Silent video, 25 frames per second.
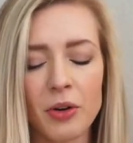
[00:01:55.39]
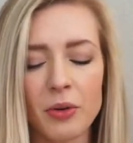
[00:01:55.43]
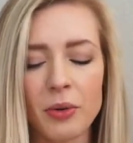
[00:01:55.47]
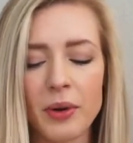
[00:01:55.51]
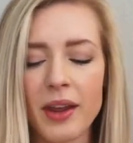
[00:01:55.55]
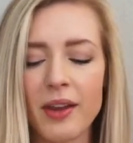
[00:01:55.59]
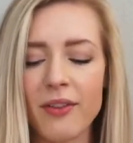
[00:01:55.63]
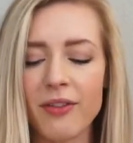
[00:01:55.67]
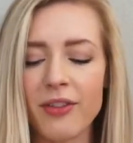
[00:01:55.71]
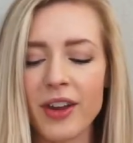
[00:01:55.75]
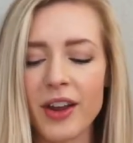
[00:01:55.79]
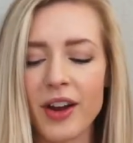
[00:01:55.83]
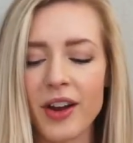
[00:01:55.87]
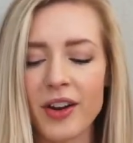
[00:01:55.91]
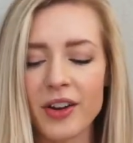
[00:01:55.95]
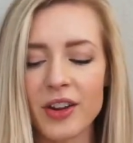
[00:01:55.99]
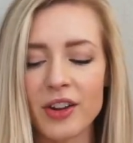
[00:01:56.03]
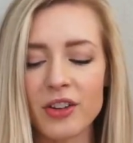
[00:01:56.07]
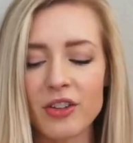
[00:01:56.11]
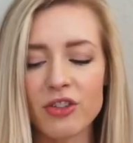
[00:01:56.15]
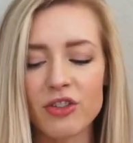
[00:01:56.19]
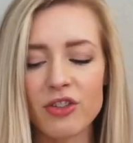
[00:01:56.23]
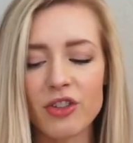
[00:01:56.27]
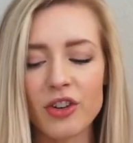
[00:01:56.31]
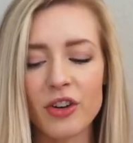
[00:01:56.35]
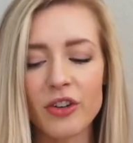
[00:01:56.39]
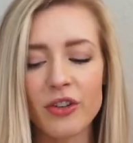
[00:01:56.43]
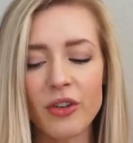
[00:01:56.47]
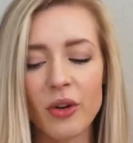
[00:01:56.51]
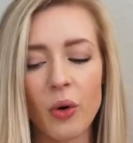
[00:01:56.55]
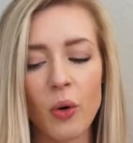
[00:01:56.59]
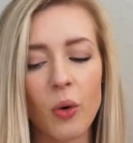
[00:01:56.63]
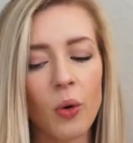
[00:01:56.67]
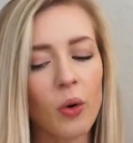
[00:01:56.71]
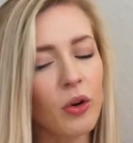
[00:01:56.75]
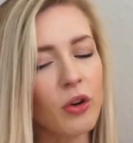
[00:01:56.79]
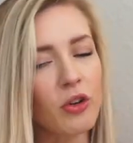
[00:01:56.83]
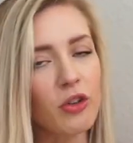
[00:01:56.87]
gravy on his shirt,
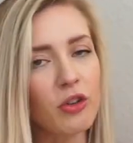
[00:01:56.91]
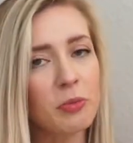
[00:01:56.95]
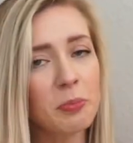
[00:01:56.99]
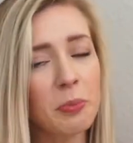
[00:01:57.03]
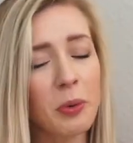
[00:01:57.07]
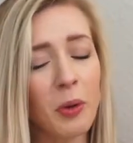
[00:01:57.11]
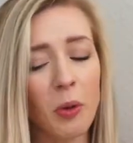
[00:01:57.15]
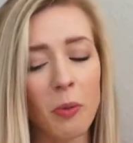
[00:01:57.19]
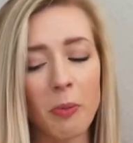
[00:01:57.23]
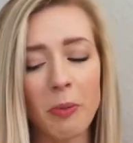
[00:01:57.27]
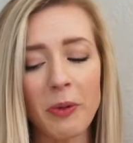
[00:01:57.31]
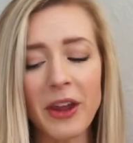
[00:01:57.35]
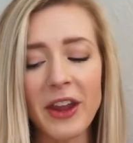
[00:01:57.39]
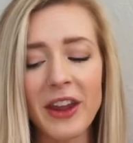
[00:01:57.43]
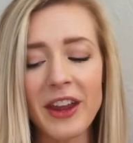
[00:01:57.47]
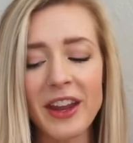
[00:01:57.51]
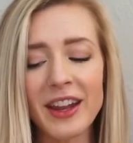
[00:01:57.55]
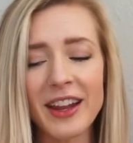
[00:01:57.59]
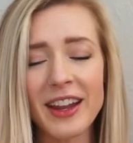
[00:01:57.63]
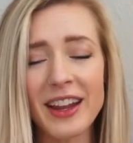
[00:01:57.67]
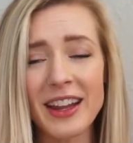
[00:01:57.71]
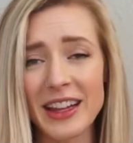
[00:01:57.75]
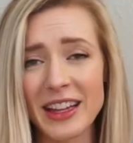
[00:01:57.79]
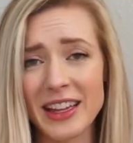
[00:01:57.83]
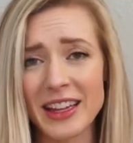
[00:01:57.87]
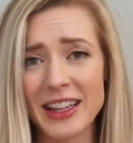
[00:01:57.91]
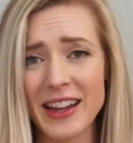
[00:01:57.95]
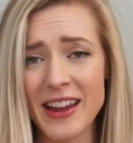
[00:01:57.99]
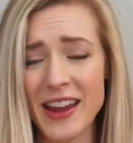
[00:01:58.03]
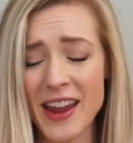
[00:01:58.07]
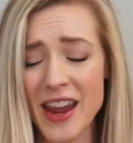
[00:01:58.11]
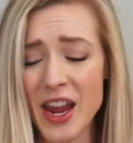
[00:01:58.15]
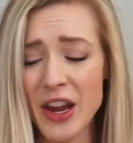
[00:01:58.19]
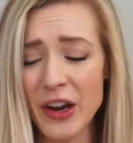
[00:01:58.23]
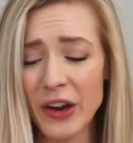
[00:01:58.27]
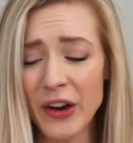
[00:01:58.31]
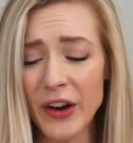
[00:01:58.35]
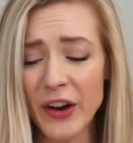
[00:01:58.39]
orange pulp in his
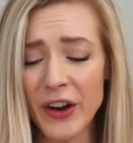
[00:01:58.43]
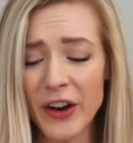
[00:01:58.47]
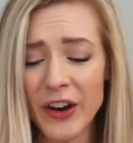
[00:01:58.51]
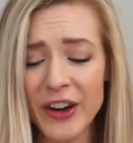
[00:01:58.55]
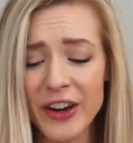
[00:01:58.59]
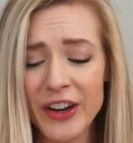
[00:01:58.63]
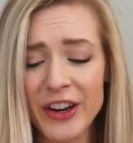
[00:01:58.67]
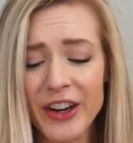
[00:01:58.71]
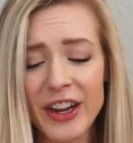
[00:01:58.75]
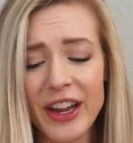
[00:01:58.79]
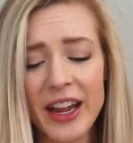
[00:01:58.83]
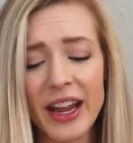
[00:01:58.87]
ear,